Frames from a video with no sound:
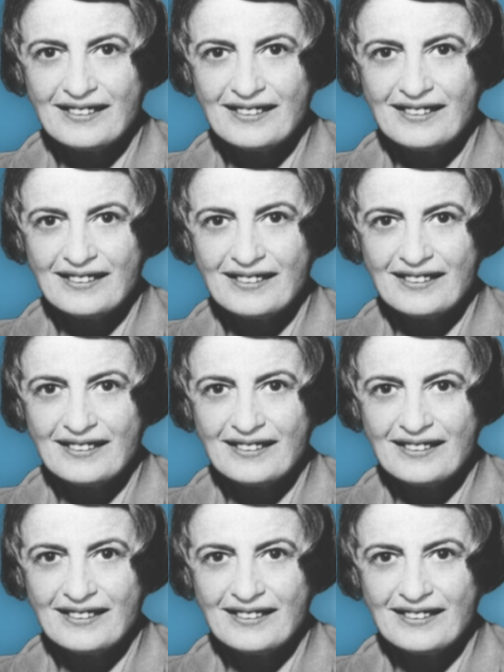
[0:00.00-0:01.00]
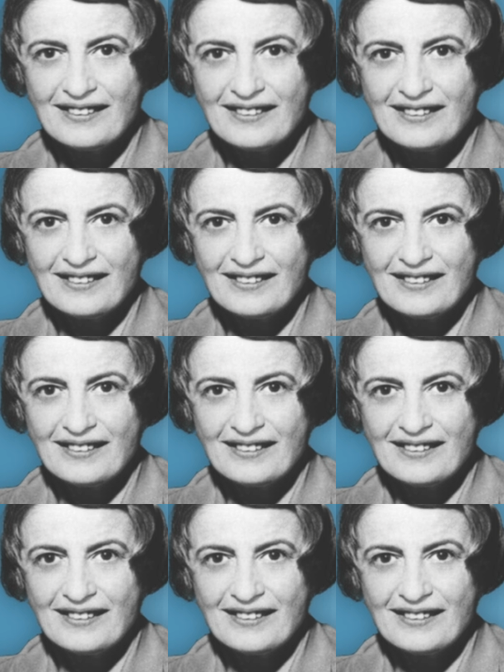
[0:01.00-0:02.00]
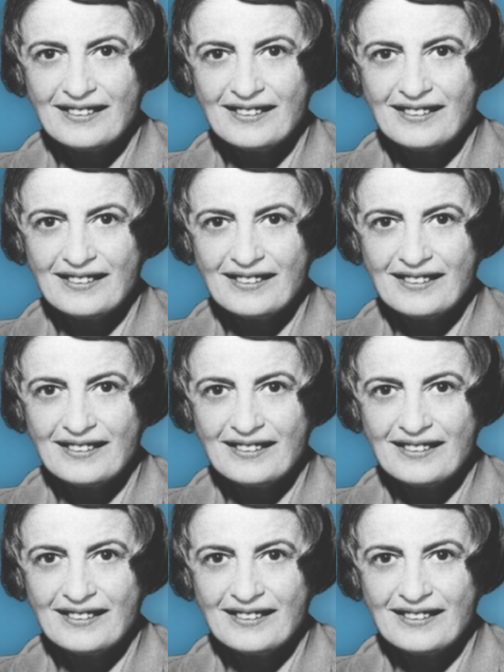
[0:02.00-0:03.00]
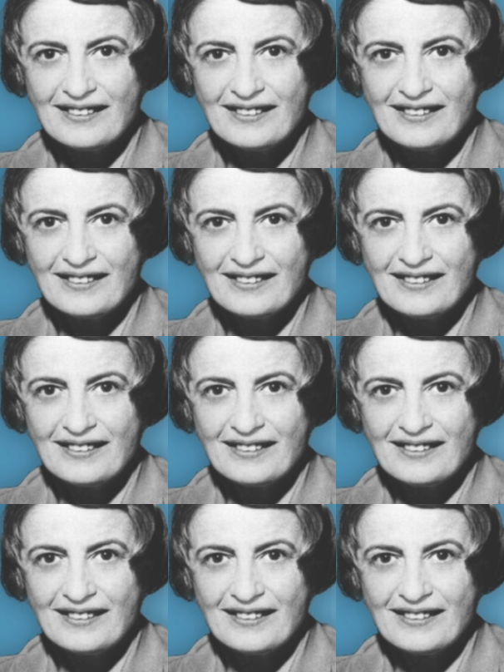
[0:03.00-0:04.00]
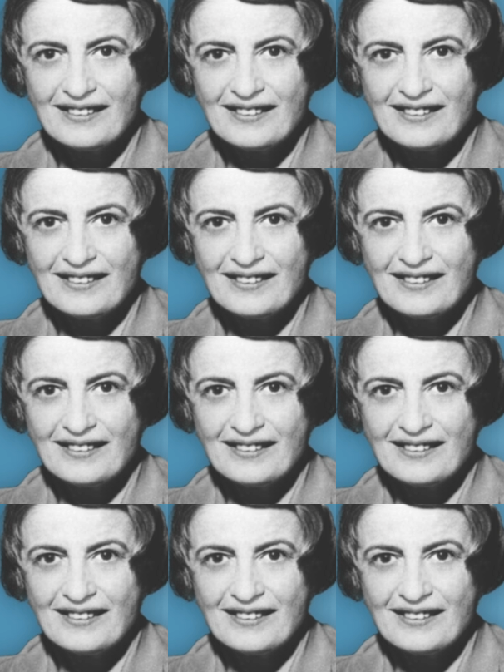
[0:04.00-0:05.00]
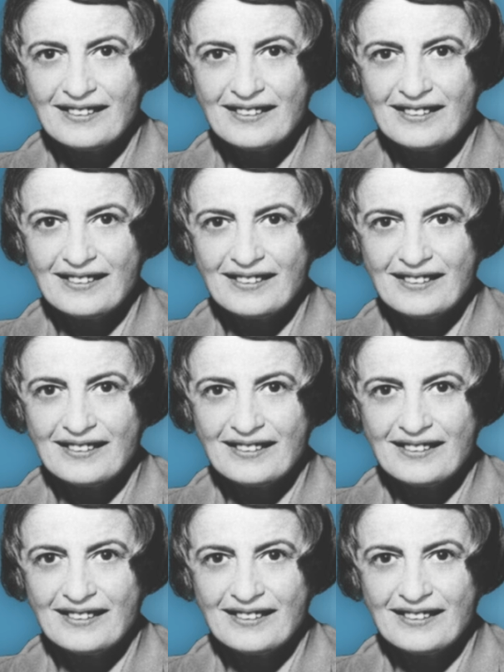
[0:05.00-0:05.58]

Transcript: This is a still picture; no speech is visible.